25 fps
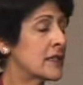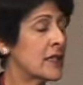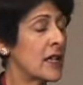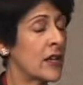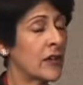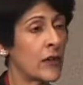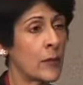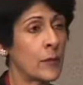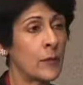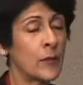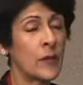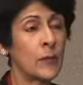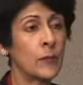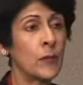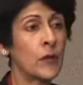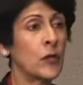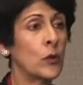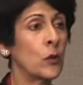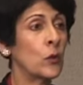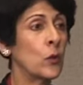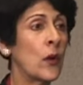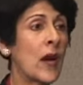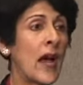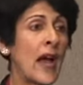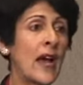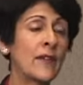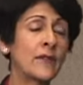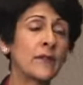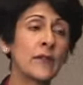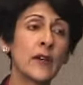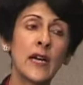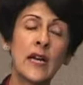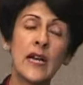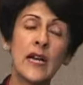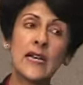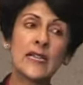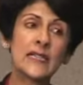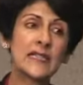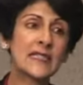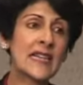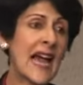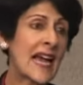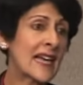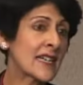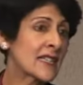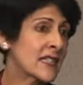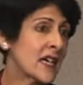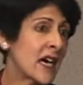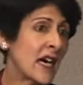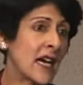There are people who have
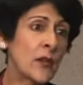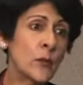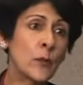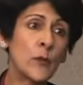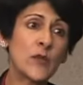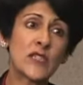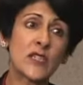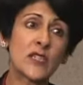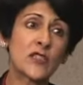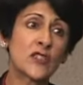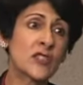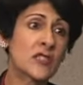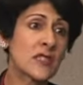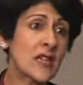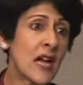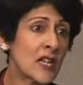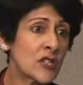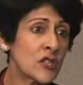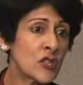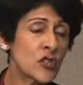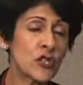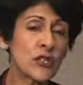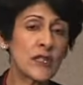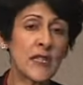tactile, which is touch.